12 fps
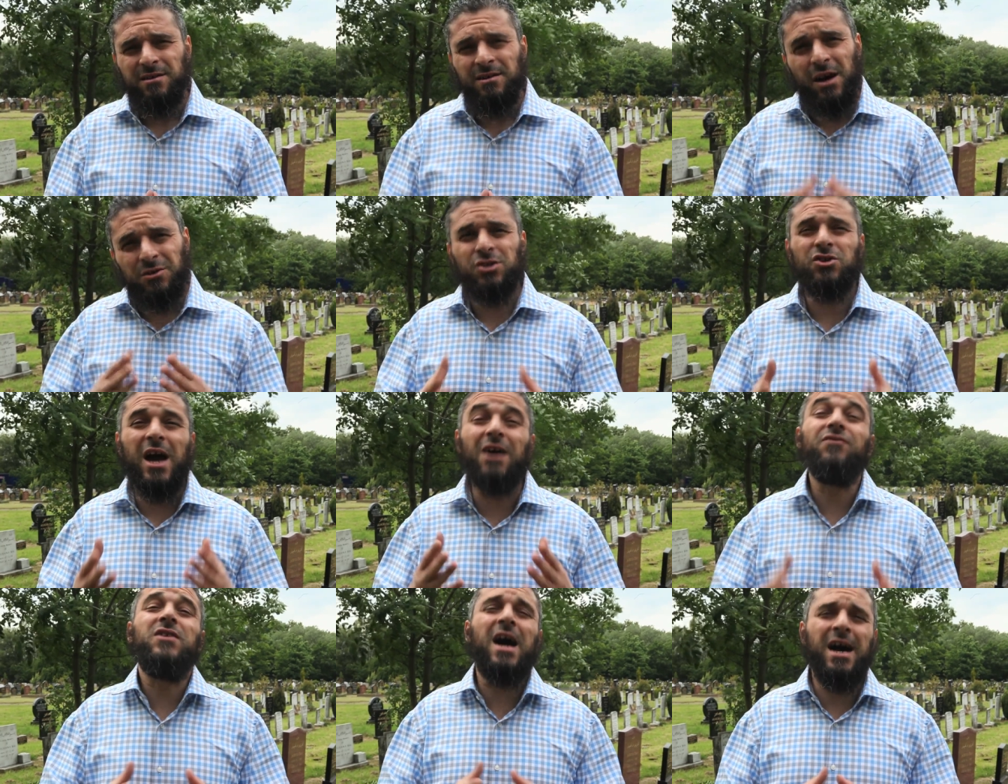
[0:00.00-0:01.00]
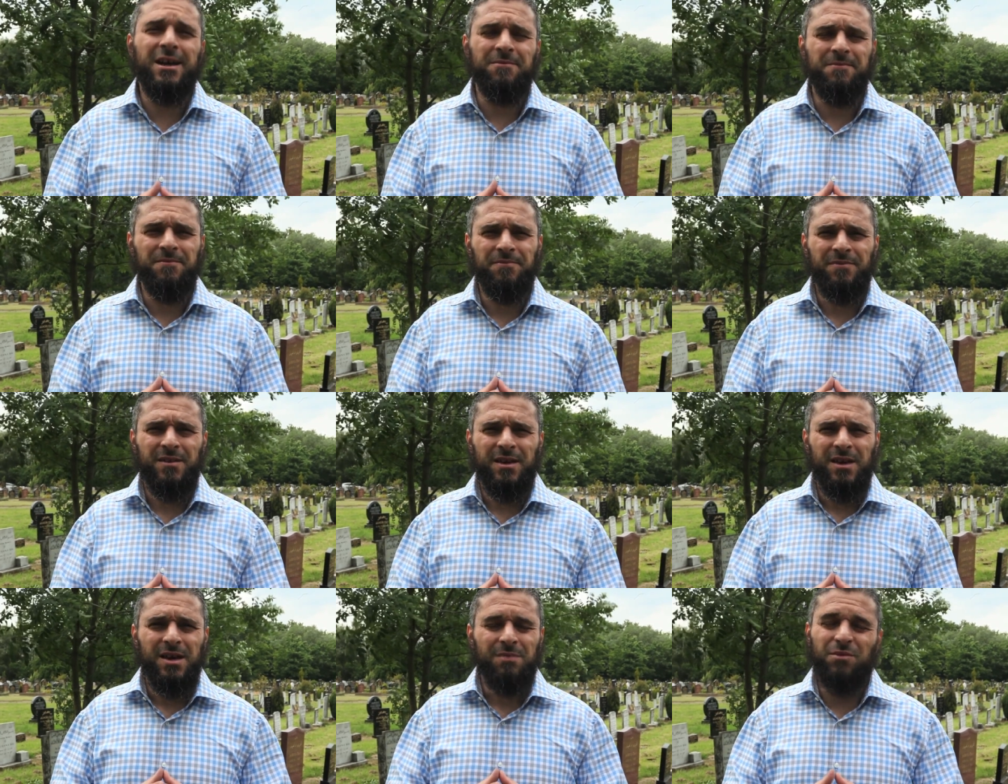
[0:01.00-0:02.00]
now that you have time
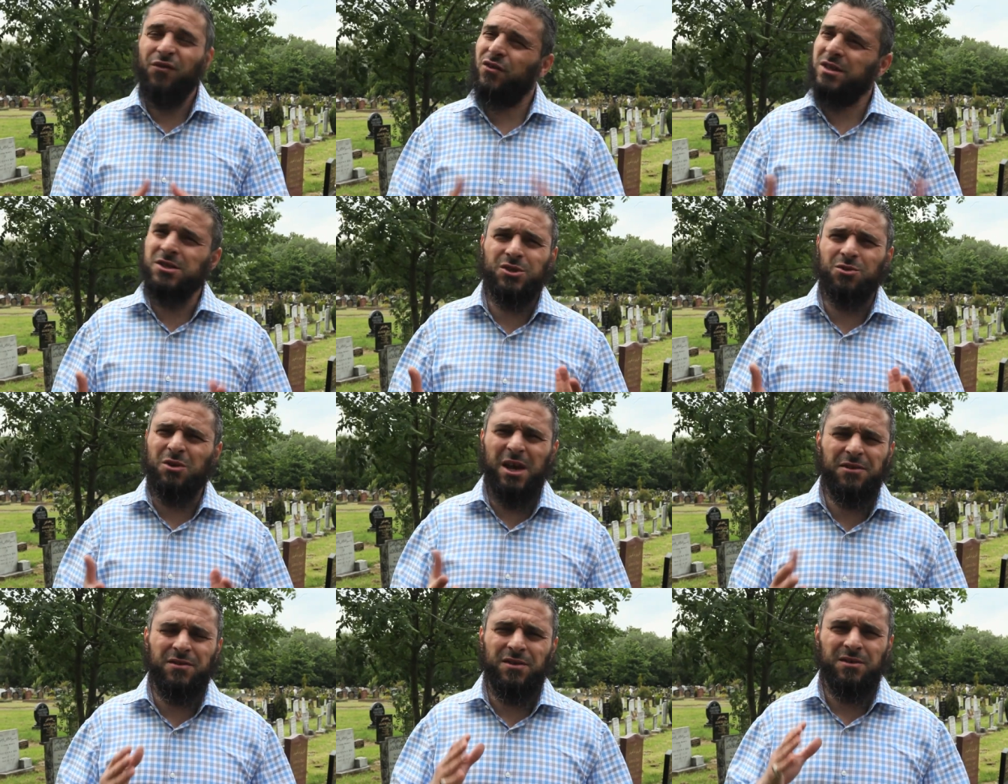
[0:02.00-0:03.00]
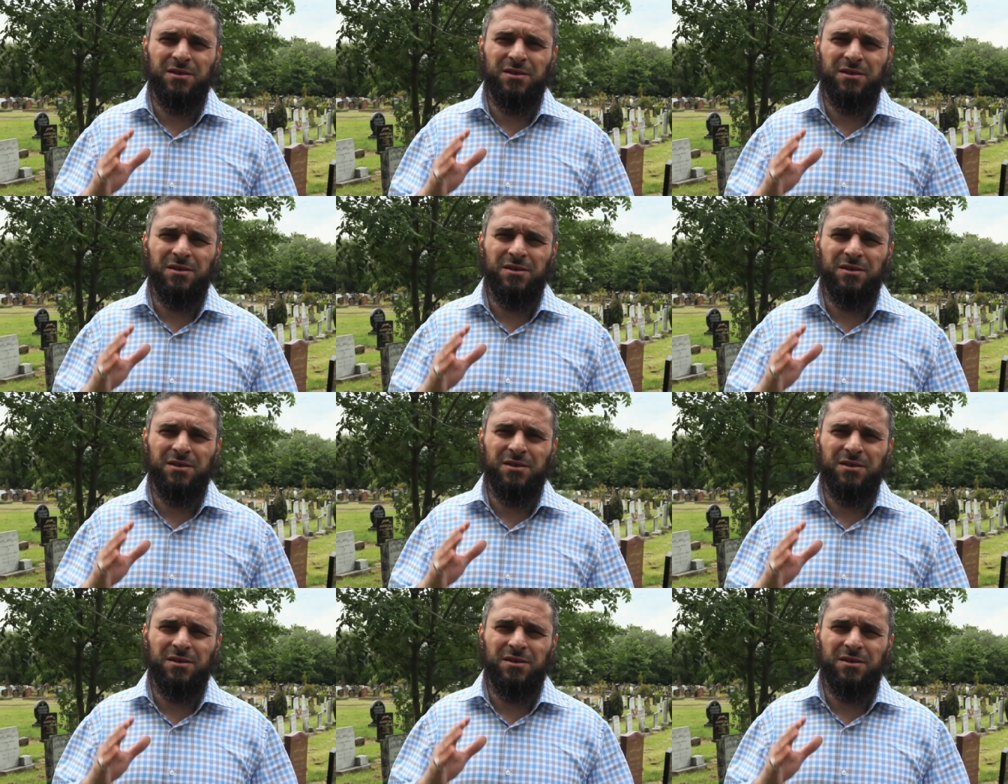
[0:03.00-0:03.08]
before it's too late.